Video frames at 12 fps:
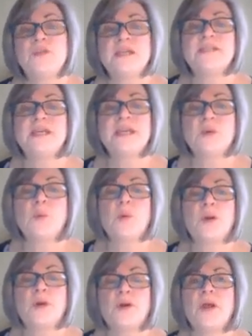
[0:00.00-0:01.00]
these in
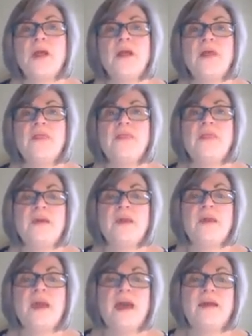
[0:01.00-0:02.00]
order.
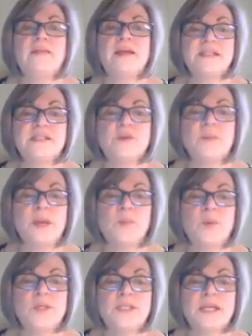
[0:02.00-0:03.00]
The lessons will make
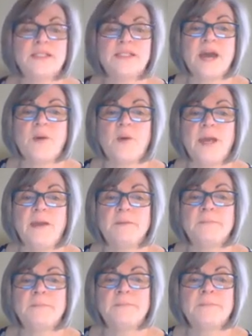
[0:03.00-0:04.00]
more sense that way.
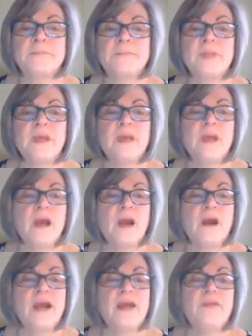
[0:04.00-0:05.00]

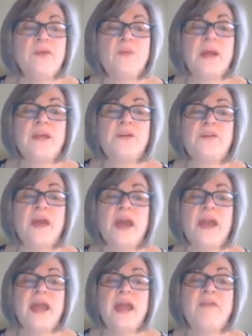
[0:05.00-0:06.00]
All right, and then right under
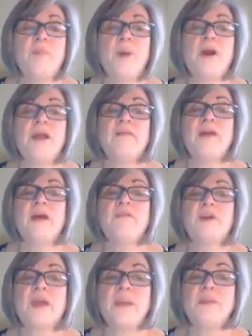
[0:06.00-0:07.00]
that, I have a parking lot
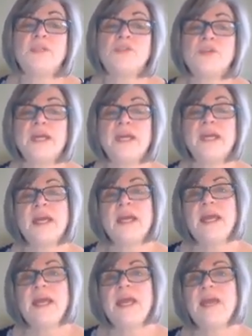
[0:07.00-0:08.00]
for chemistry.
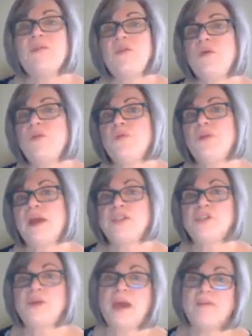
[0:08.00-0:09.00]
If you find
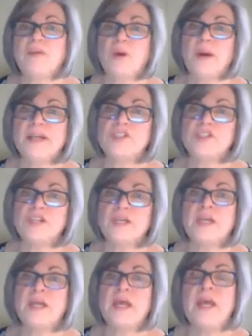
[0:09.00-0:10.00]
you have a
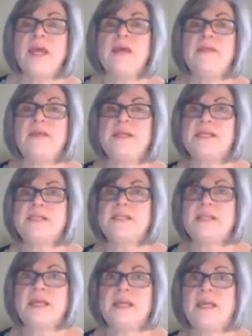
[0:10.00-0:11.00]
question that doesn't
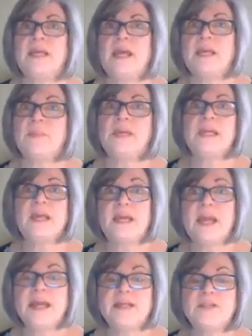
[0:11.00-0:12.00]
need an
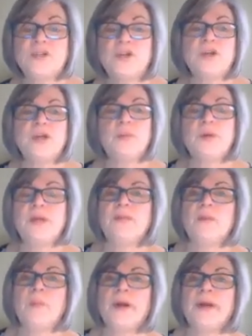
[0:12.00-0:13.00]
immediate answer, you can put it in
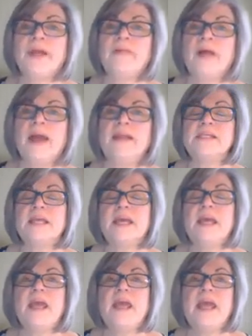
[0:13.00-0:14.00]
the parking lot.
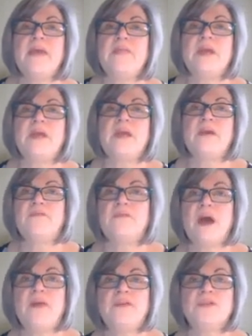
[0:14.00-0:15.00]
And then if
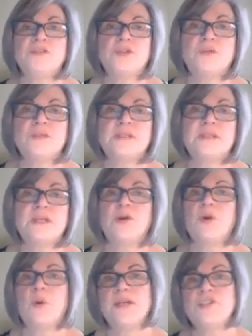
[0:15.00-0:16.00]
other students see your
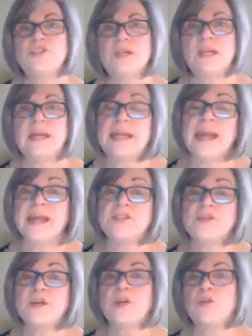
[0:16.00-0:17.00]
question and can
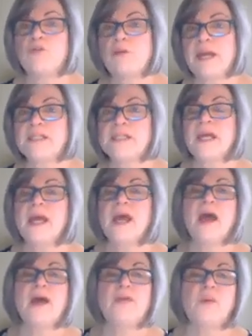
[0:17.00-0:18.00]
answer it, great.
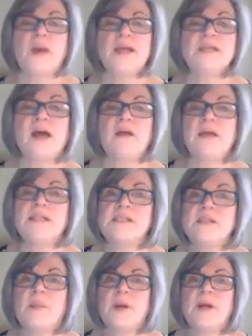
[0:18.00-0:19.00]
Otherwise, I'll get to
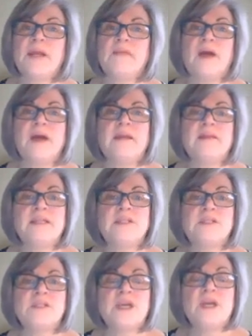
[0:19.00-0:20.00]
the parking lot at
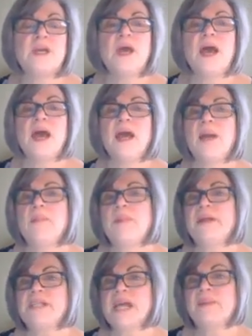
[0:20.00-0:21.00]
least a couple
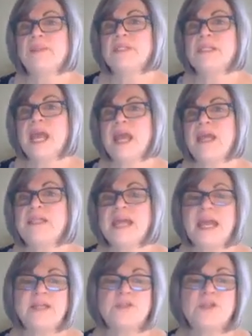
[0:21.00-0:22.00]
of times a day
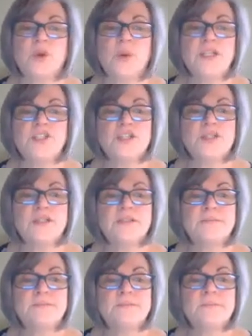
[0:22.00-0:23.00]
to answer questions.